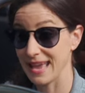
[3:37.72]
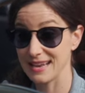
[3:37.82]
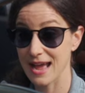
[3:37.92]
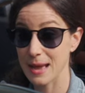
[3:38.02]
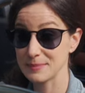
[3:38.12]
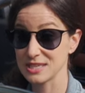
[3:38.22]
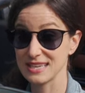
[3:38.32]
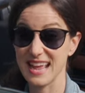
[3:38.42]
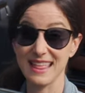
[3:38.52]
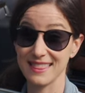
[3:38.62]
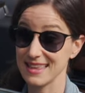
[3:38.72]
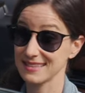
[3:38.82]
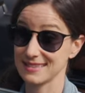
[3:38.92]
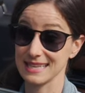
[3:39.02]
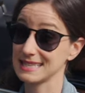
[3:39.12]
paint option, and
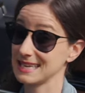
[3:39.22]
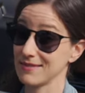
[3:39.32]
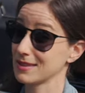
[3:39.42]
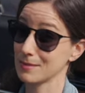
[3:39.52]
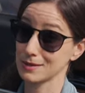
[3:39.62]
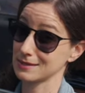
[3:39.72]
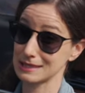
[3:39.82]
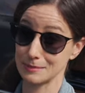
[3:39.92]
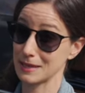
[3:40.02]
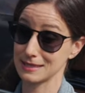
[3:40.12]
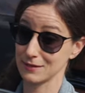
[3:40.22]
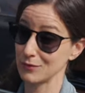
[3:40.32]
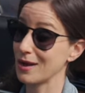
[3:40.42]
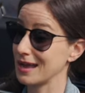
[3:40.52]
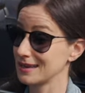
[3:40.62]
this isn't even the most expensive
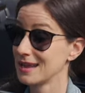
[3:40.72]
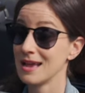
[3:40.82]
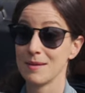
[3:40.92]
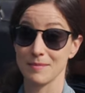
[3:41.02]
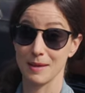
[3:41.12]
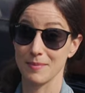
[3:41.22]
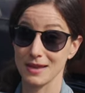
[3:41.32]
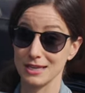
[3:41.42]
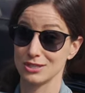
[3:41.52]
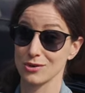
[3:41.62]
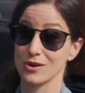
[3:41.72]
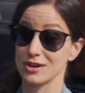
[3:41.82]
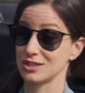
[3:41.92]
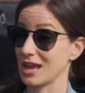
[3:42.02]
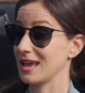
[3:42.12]
one. My buddy
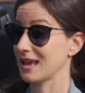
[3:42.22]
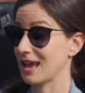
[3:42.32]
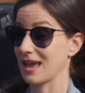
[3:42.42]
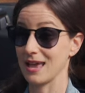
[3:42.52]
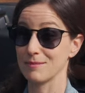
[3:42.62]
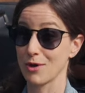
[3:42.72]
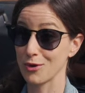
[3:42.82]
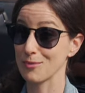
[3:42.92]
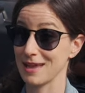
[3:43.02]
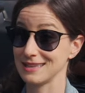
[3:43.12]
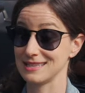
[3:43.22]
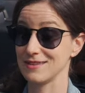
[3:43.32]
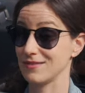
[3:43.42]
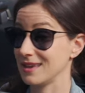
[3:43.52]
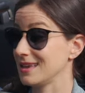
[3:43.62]
George, AKA Motorman
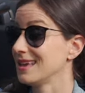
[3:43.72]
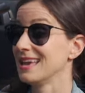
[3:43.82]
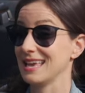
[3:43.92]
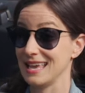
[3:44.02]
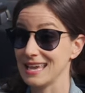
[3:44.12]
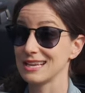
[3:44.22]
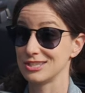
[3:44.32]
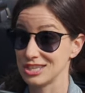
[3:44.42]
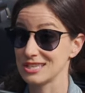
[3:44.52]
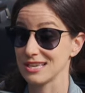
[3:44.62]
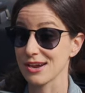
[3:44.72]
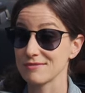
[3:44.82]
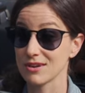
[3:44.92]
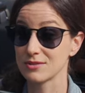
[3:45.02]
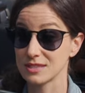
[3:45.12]
TV, he had a
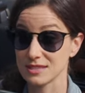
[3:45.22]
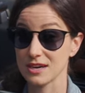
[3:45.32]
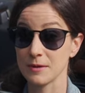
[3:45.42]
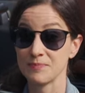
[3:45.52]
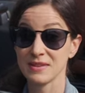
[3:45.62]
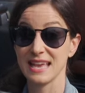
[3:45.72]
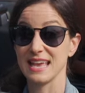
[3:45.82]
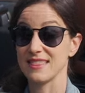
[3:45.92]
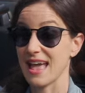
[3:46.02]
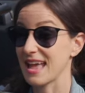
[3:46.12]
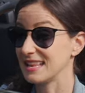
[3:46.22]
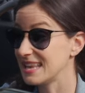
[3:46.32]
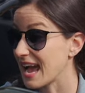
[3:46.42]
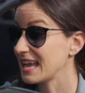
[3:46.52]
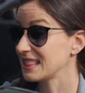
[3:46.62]
GTR Roadster in that
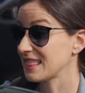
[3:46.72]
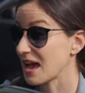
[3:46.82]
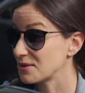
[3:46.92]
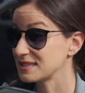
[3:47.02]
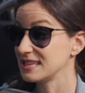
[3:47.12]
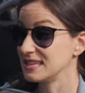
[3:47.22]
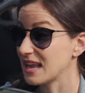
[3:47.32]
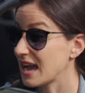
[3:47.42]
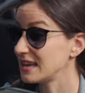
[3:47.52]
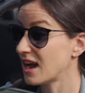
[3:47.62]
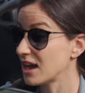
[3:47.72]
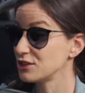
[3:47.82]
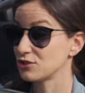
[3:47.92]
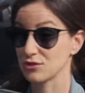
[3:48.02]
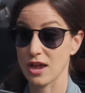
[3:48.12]

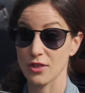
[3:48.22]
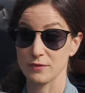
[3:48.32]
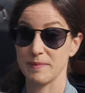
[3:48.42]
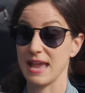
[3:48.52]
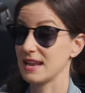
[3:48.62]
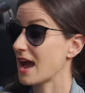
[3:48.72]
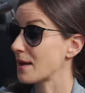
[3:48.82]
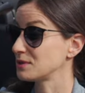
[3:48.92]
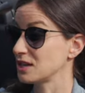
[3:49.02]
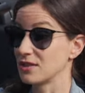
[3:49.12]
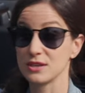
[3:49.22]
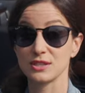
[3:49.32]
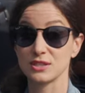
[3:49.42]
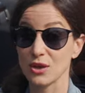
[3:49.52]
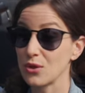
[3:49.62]
$9,900 paint option, the
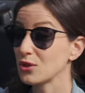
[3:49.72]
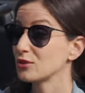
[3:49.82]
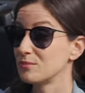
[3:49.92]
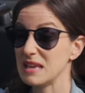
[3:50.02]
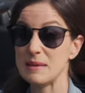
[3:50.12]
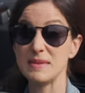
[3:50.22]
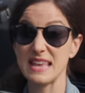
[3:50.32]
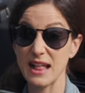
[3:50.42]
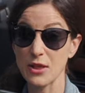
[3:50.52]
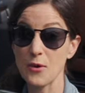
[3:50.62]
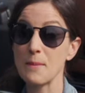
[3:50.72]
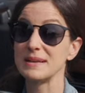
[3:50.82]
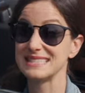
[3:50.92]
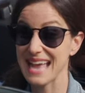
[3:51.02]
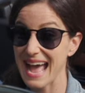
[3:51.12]
Solar Beam Yellow
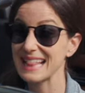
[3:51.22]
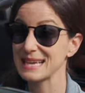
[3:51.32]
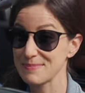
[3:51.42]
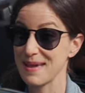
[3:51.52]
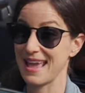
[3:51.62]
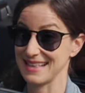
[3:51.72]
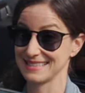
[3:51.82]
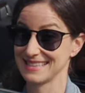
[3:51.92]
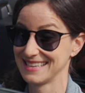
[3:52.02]
Metallic Paint.